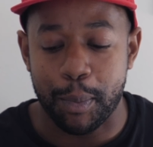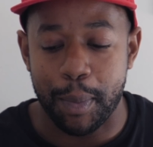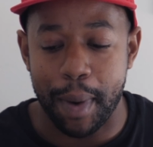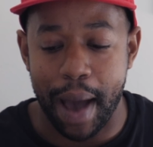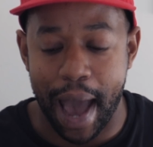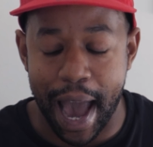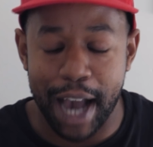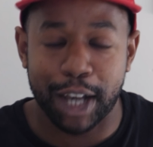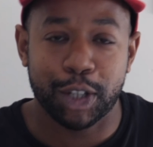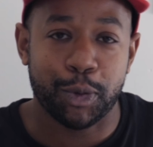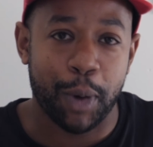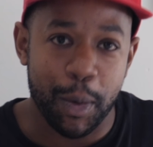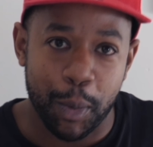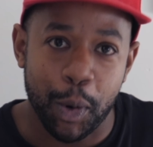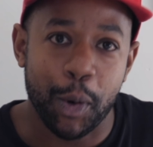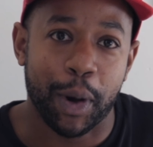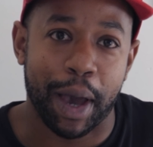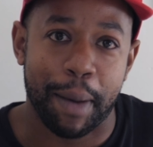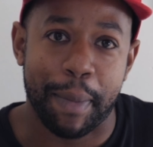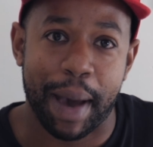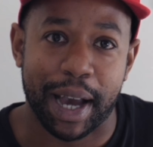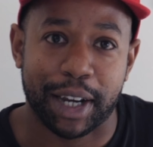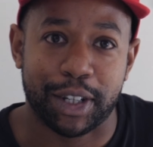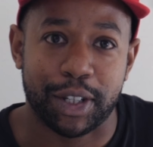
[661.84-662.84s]
Exway will
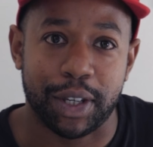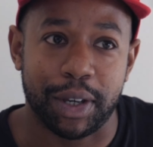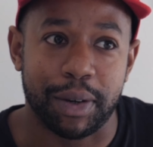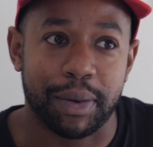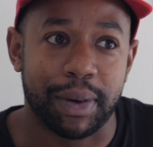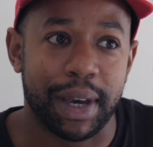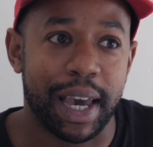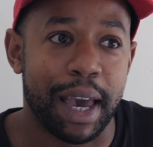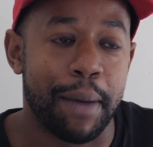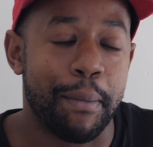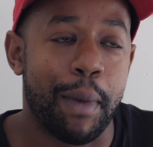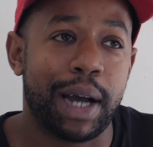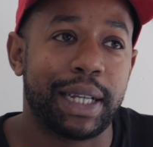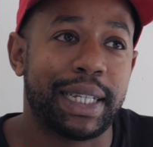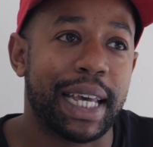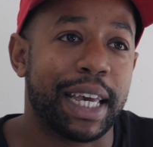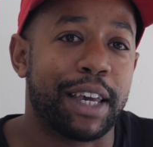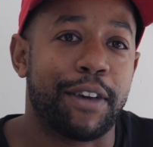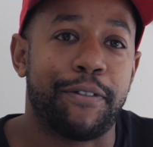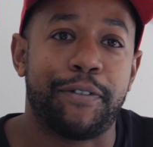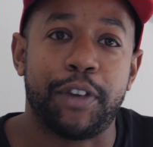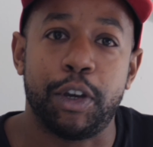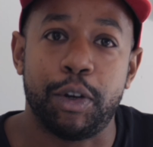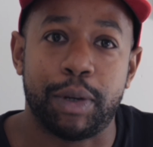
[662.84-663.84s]
get back to you. It might
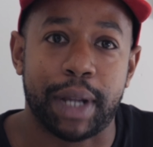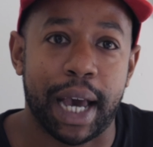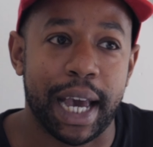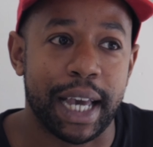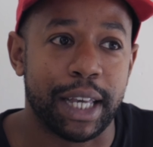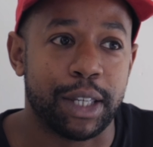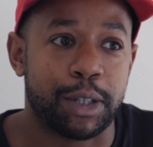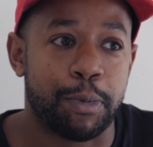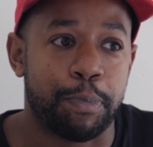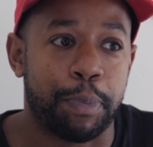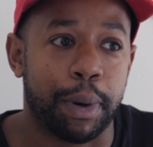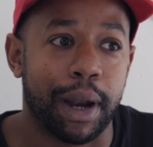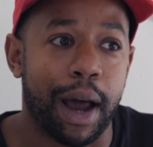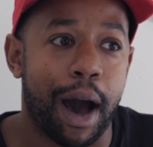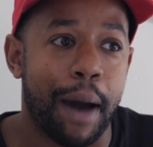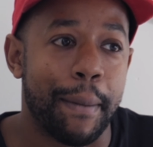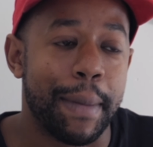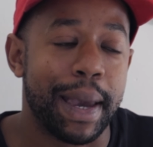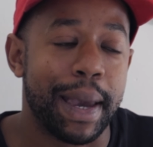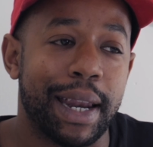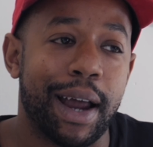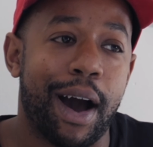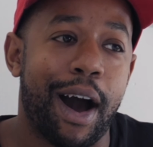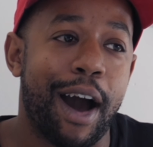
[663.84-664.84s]
take a few days, but I
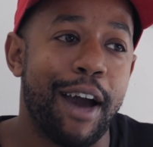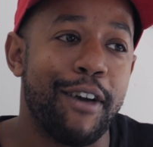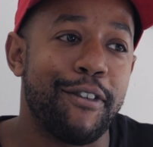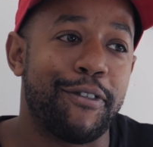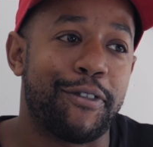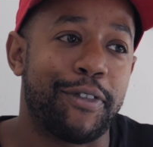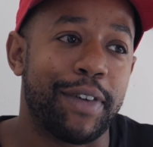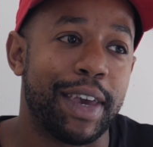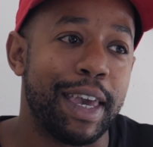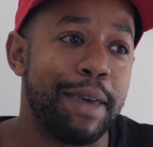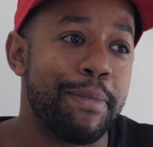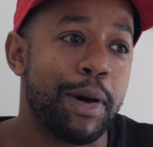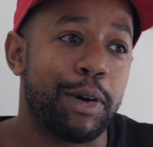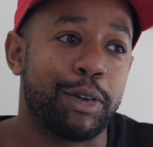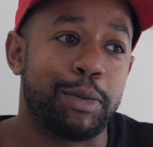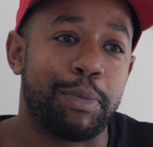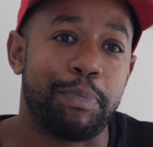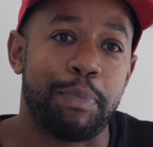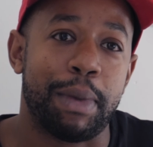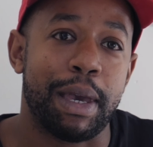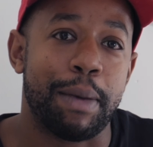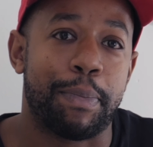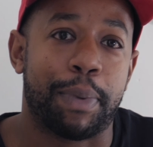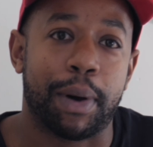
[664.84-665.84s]
I've emailed
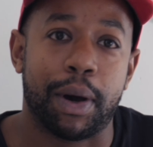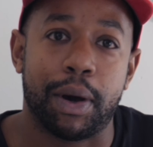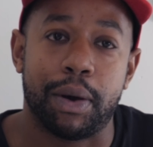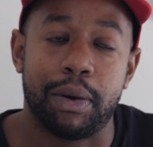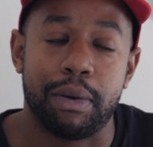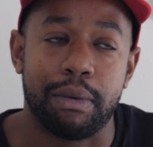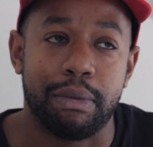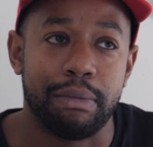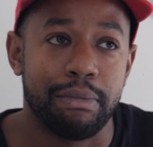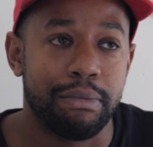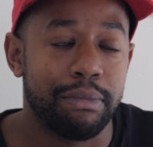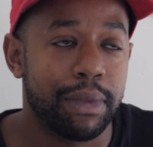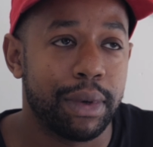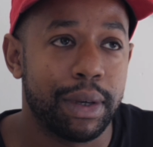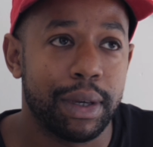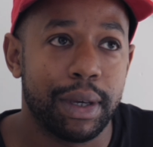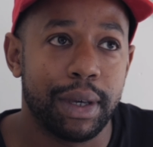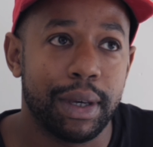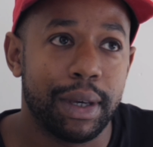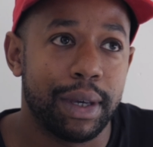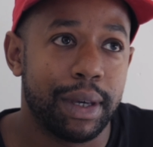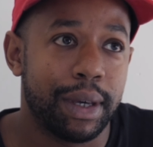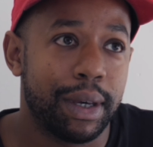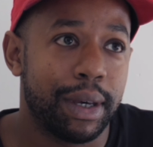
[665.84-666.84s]
Meepo
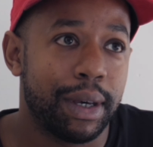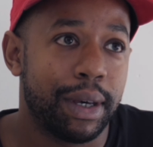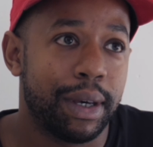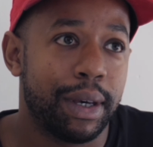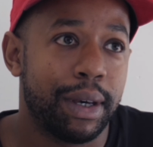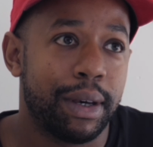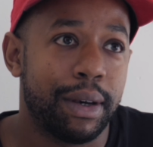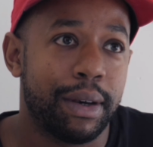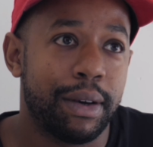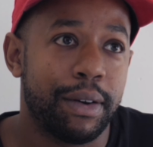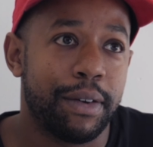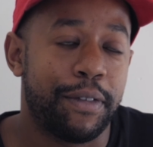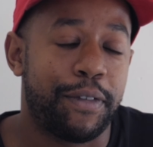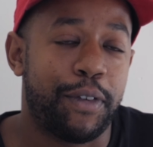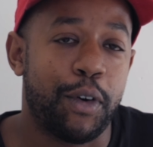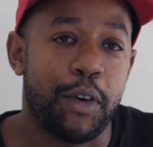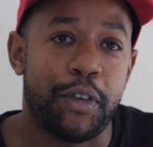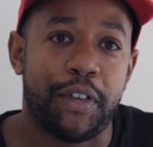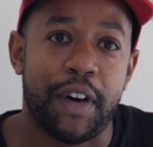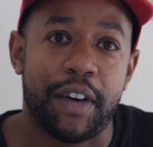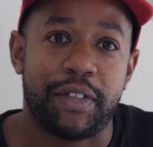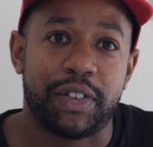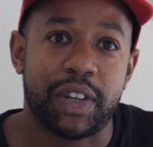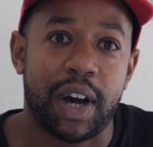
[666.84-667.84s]
4
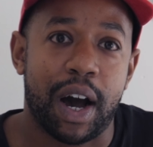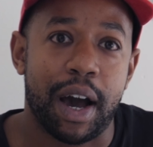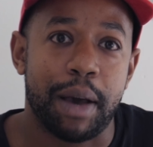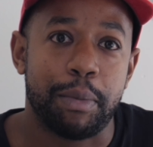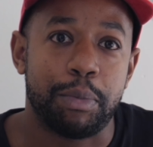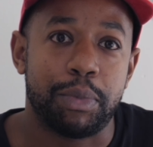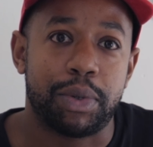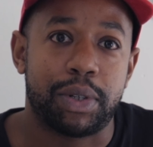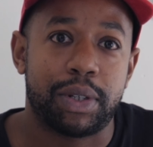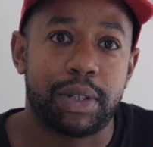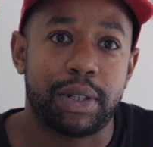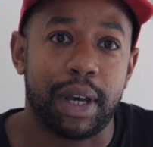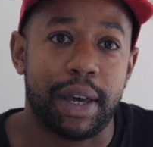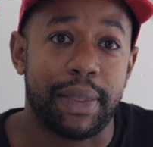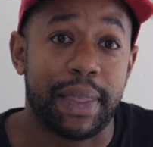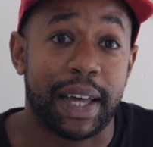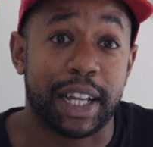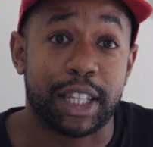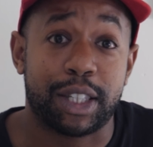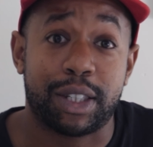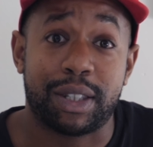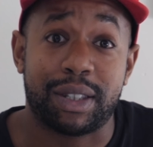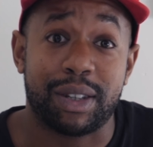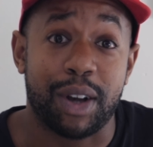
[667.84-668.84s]
or 5 times, and
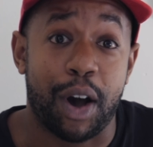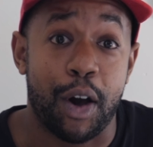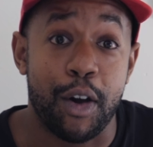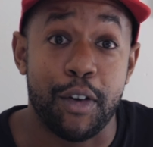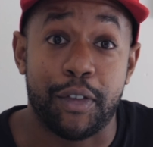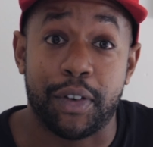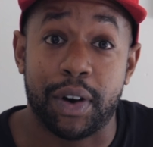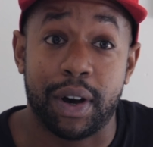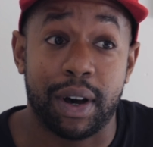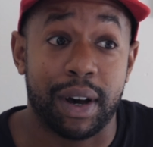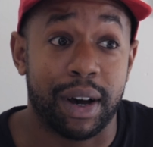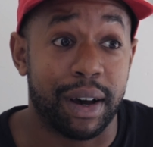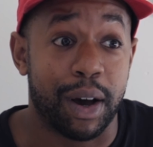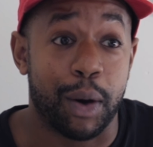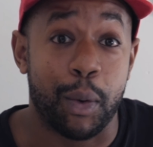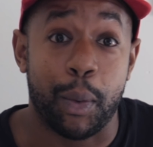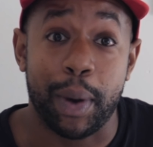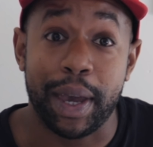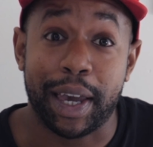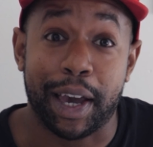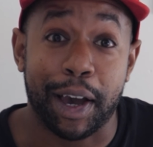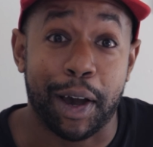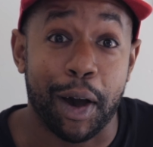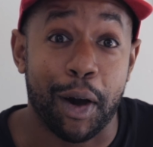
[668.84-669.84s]
that's over a
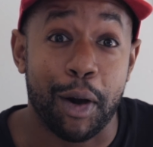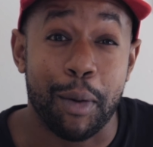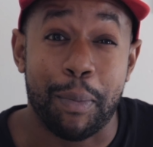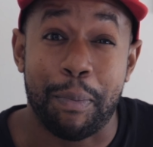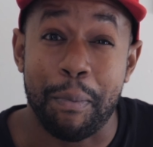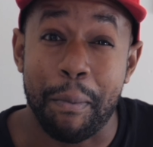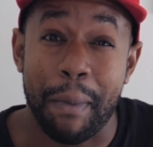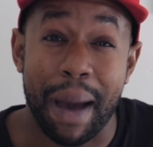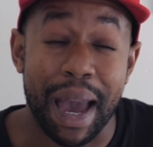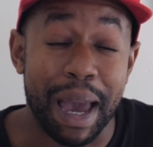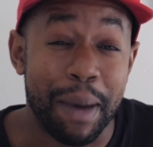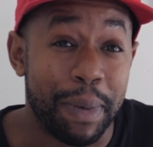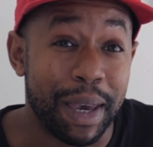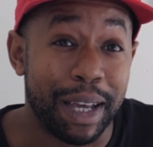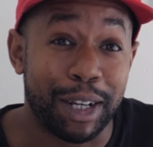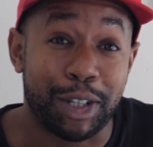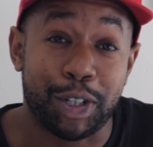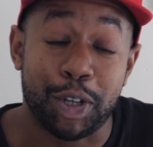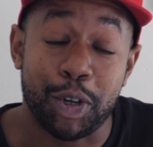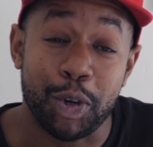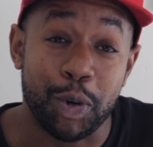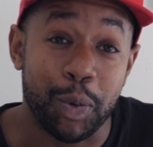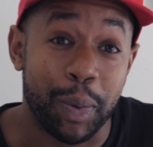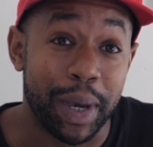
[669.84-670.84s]
week ago, maybe
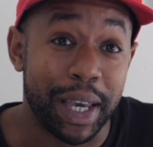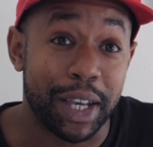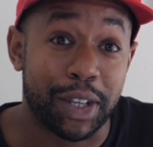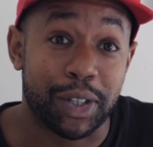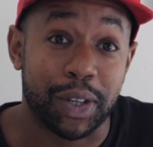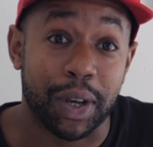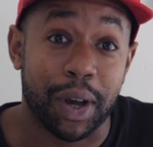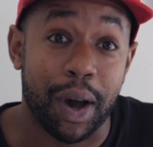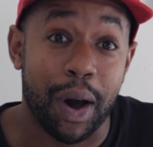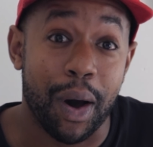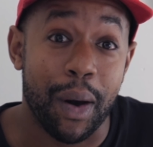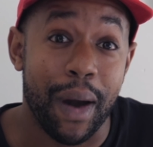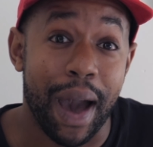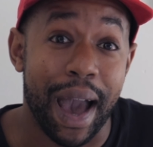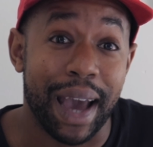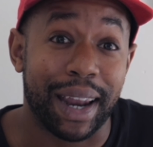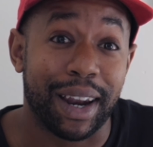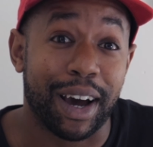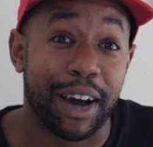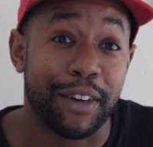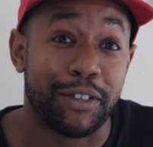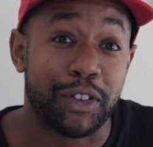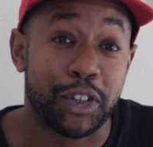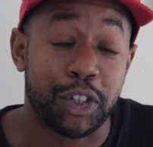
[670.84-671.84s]
2 weeks ago,
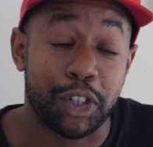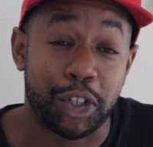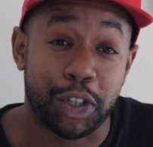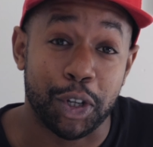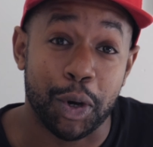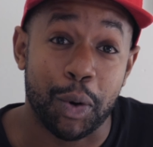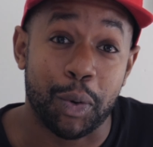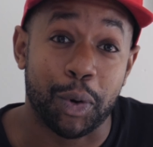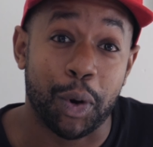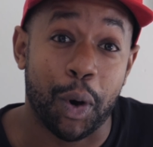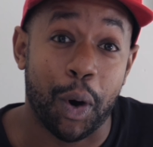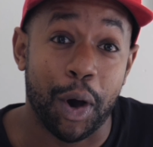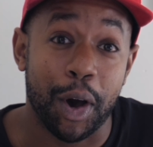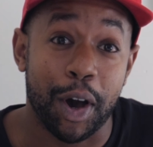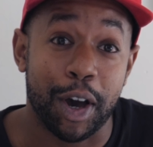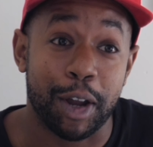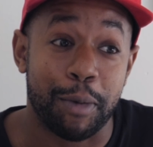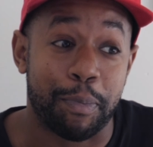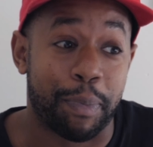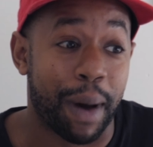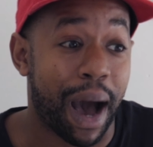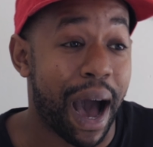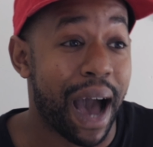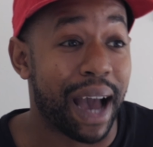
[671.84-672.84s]
and I've still not
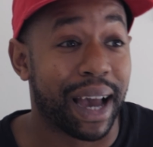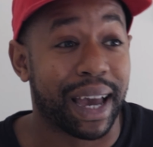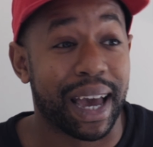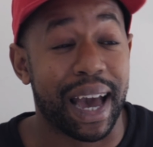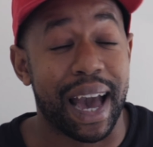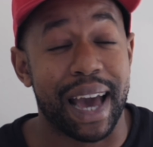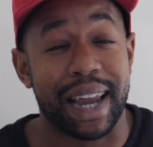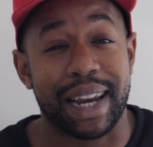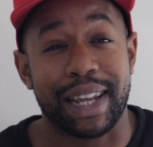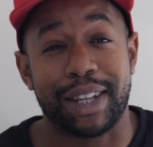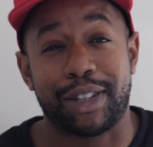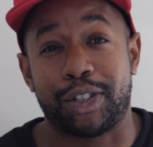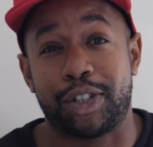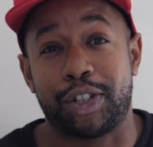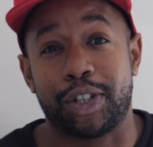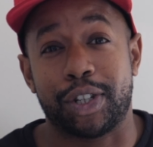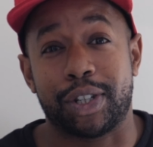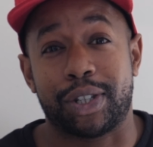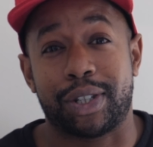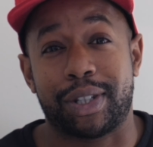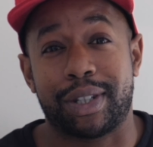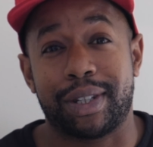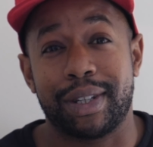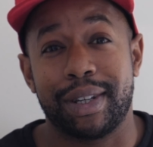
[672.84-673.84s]
heard back, and it's
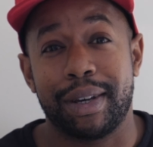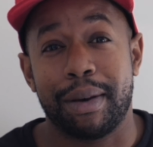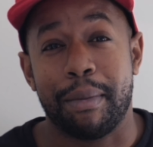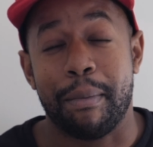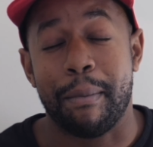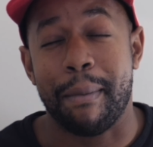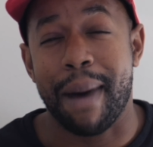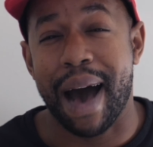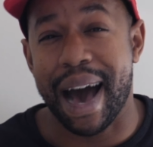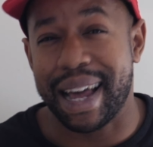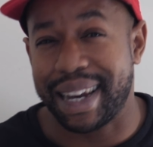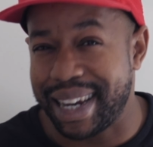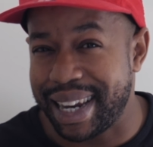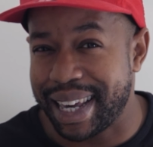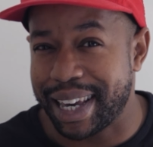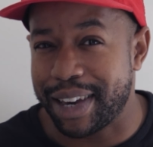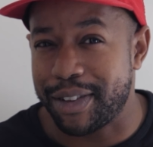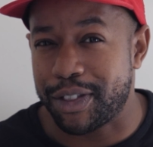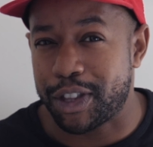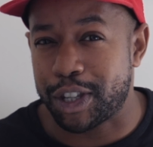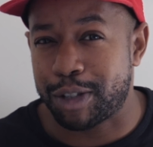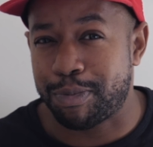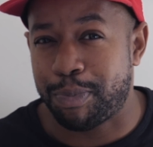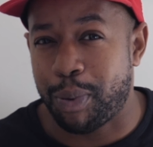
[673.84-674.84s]
just maddening
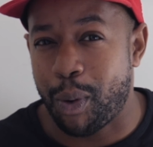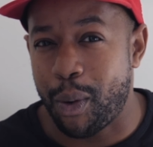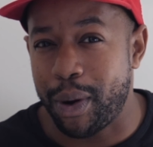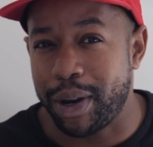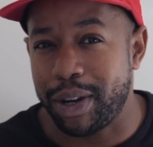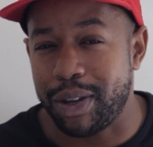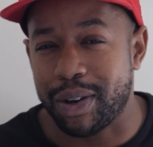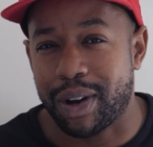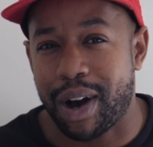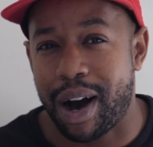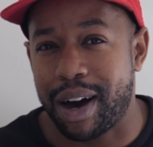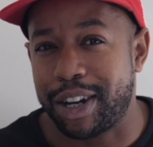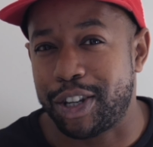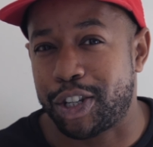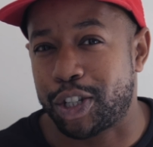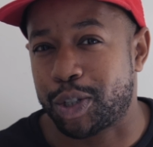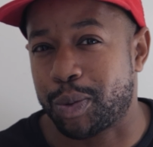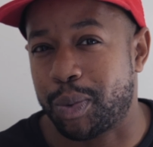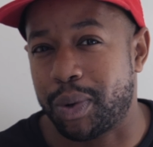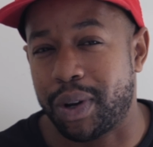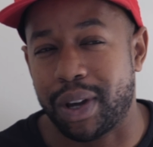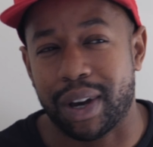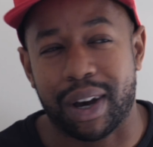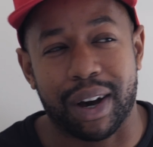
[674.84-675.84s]
at this point. You kind of
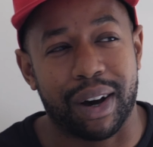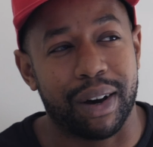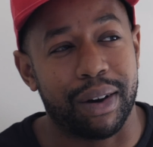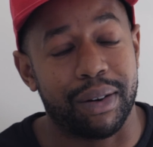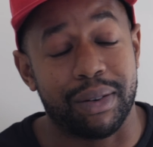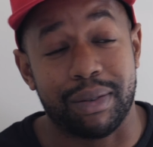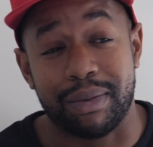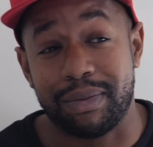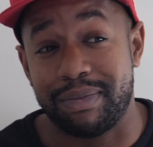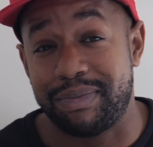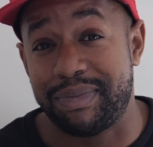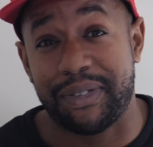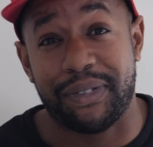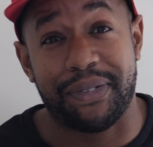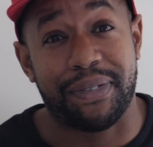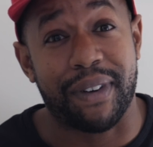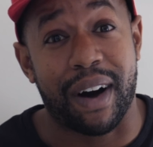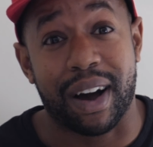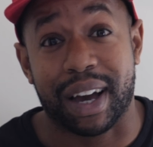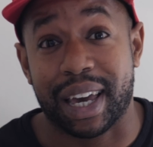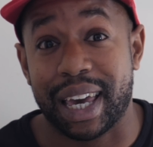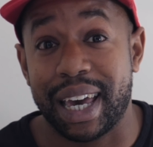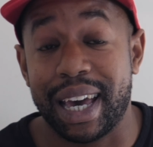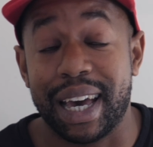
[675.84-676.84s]
just want to go,
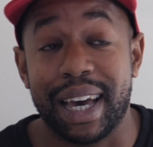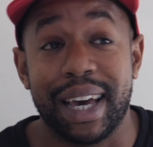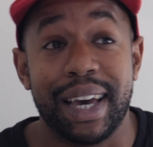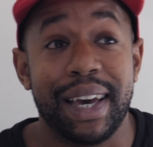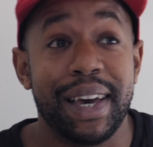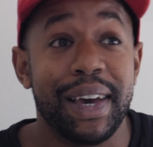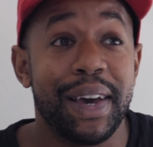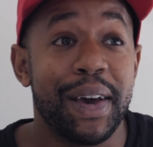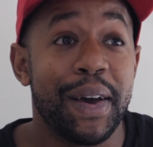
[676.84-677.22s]
fuck it.